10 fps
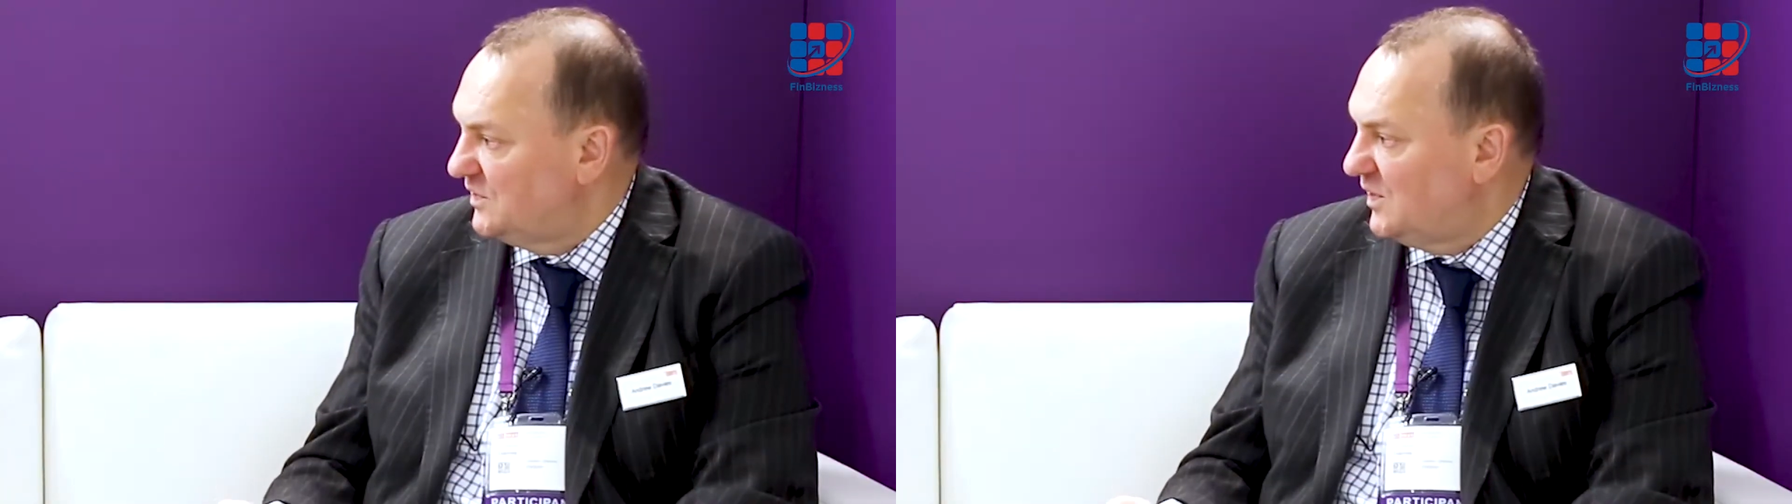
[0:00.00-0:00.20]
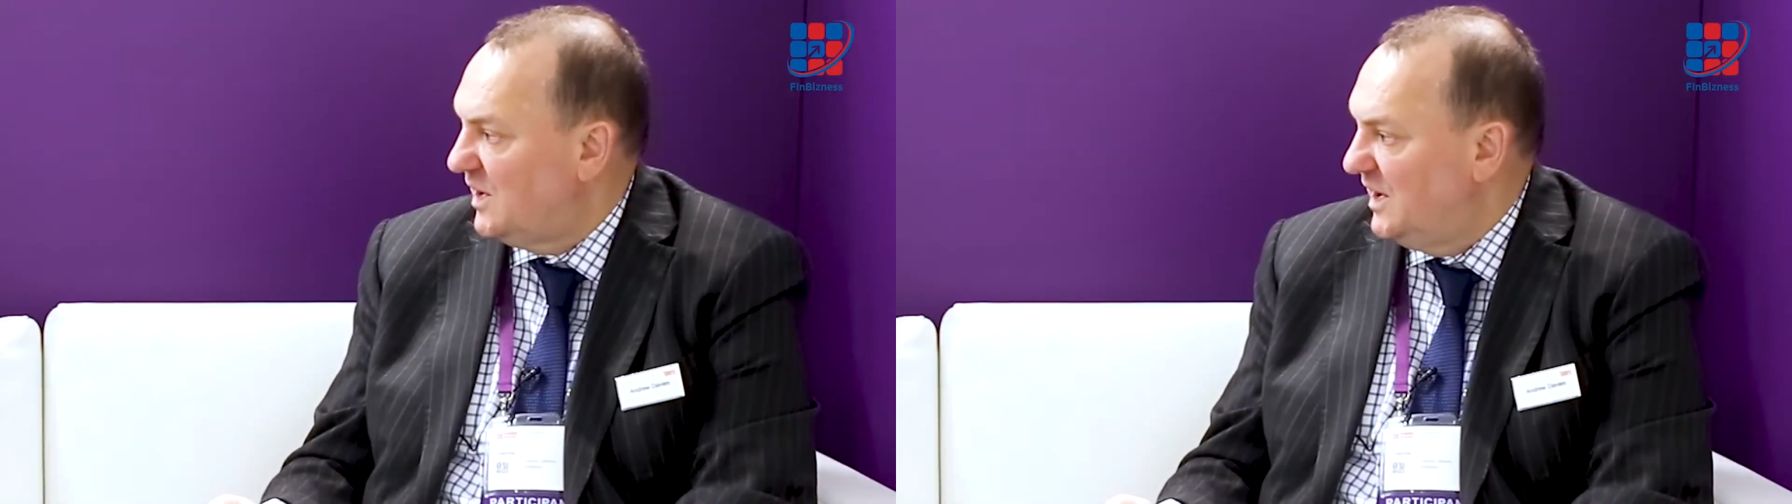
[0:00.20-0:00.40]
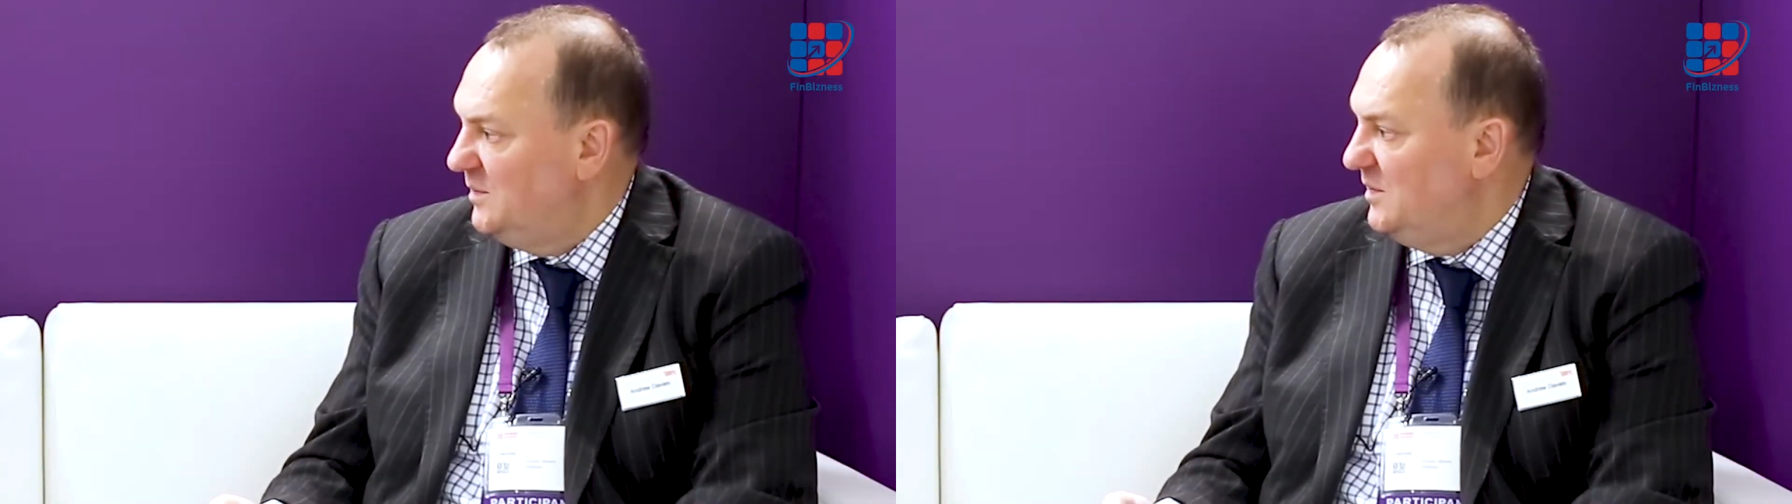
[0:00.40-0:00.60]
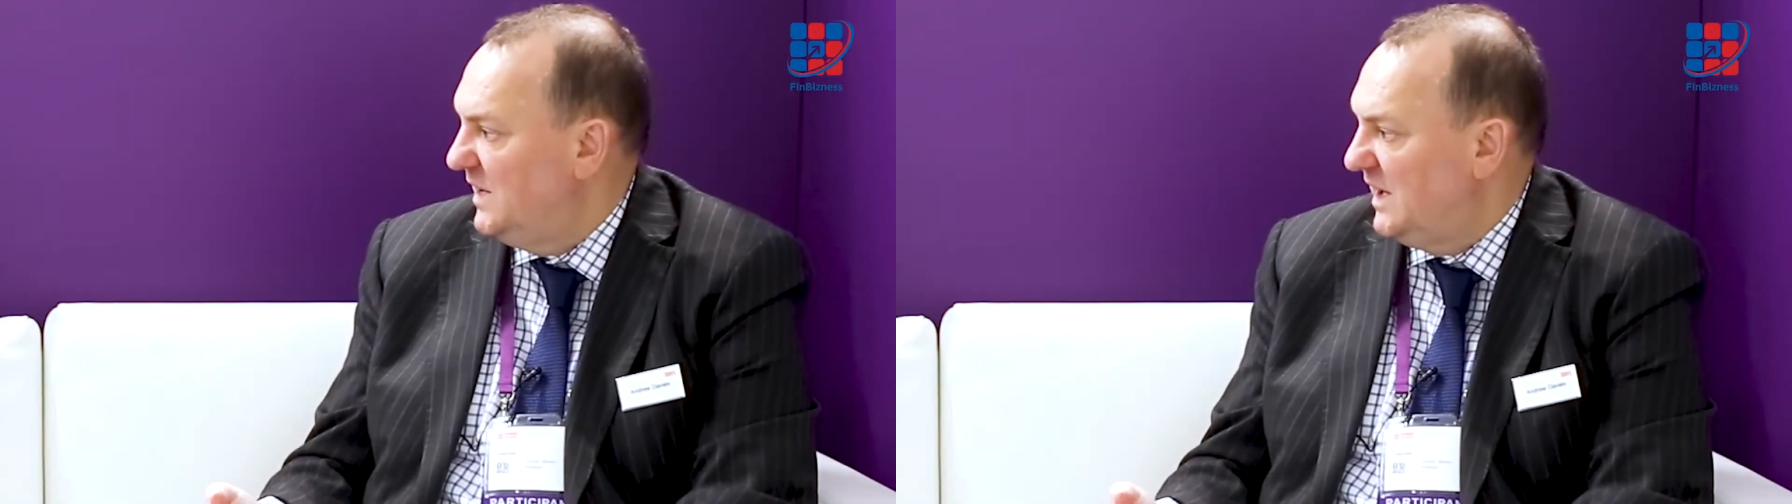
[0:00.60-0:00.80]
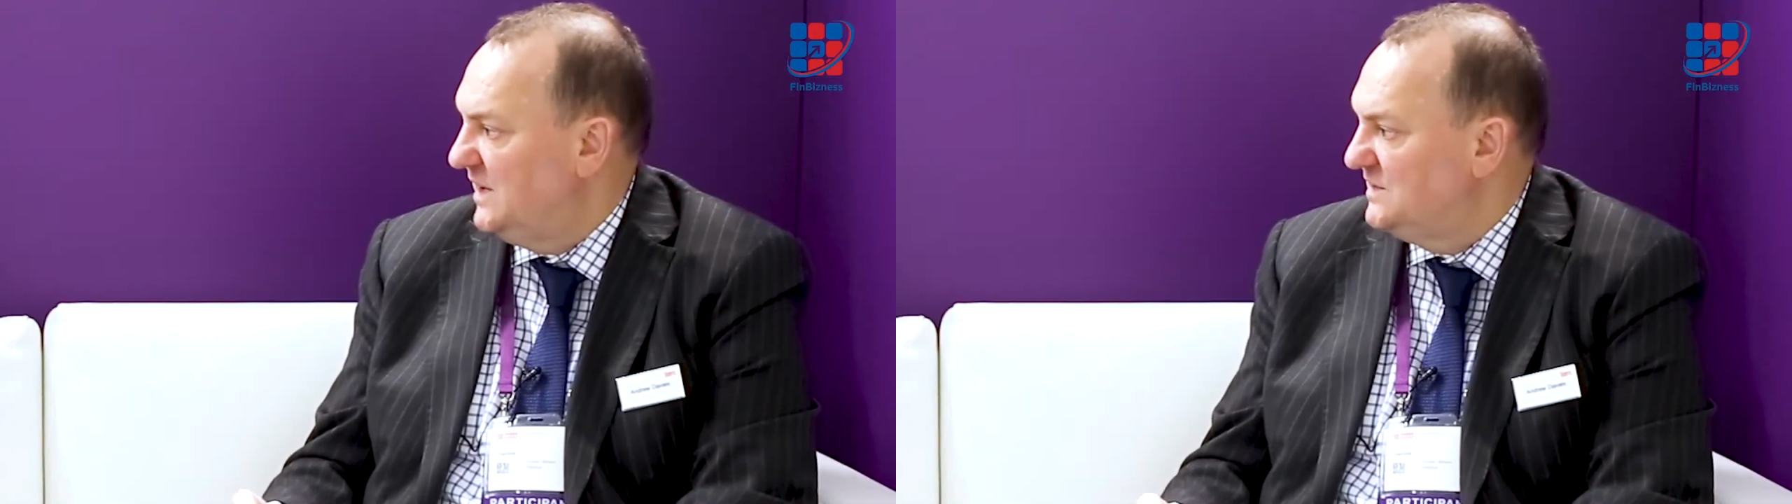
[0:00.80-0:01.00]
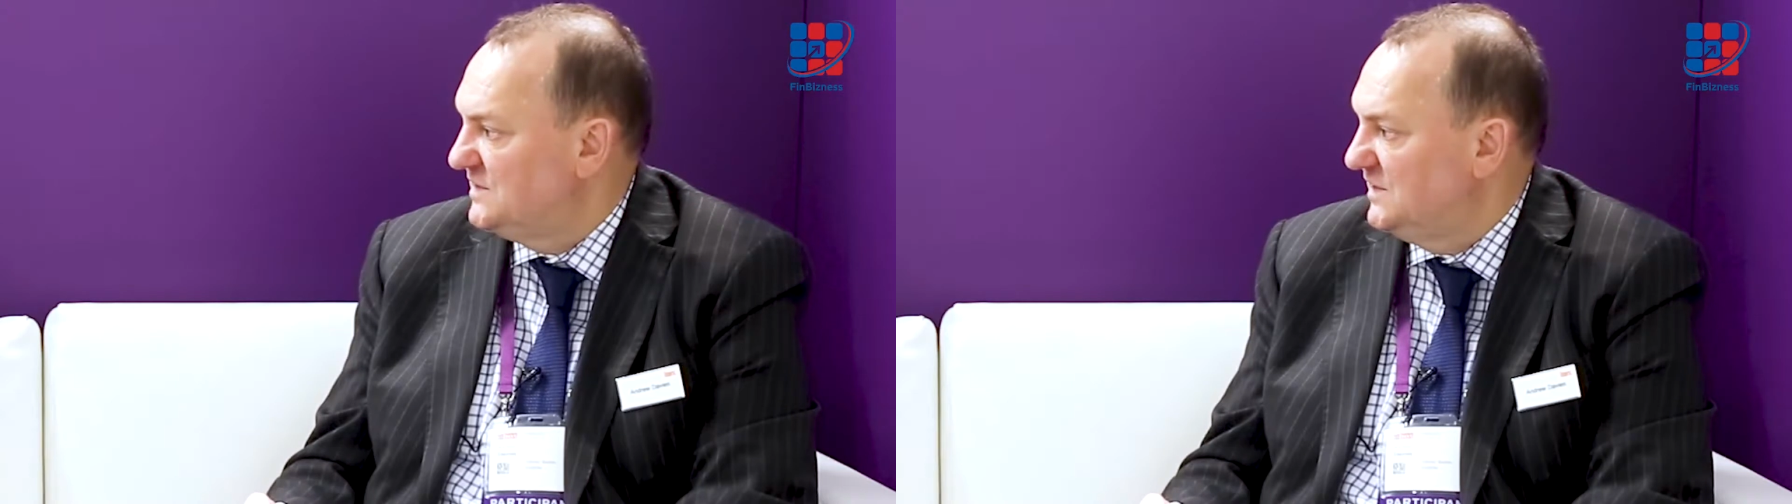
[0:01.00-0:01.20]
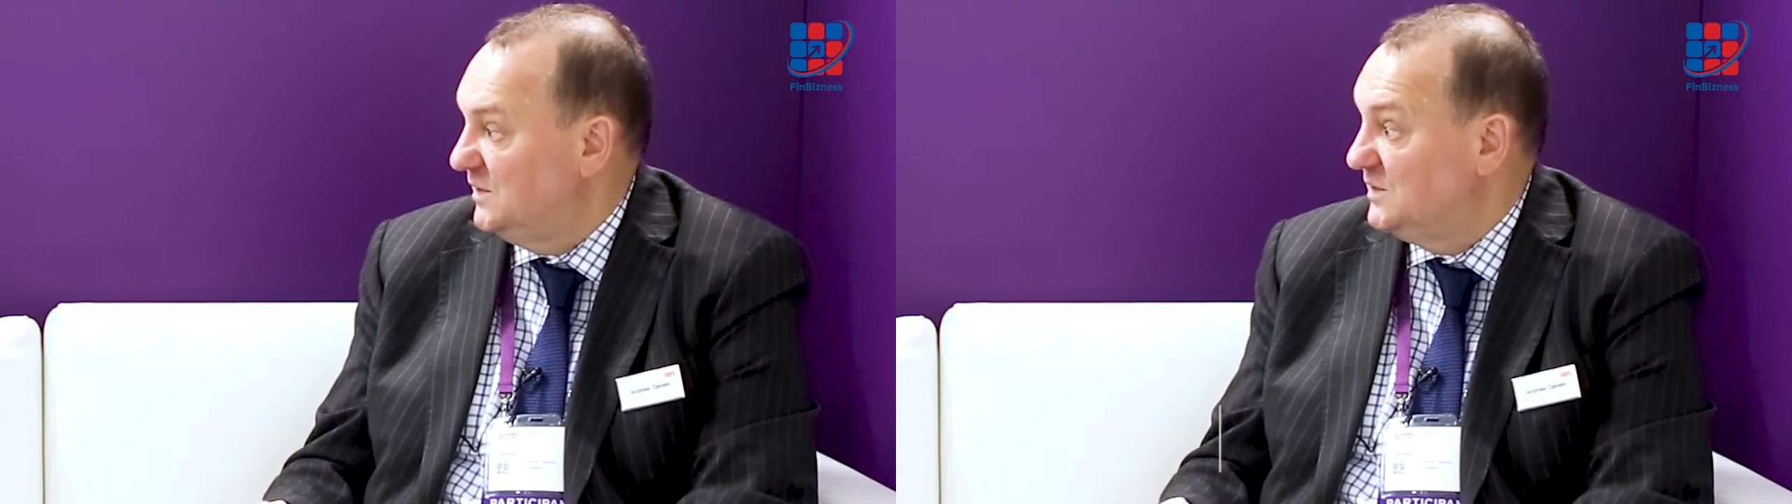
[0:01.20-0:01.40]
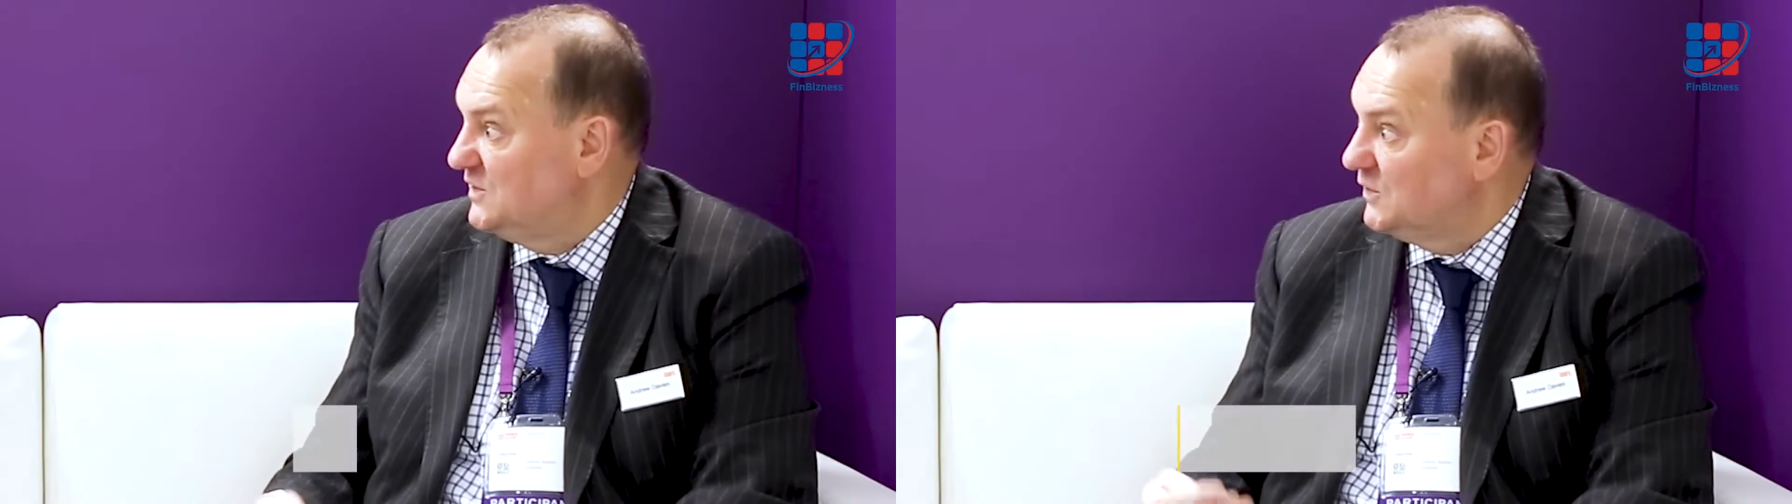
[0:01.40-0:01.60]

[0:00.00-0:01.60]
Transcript: crime has, you know,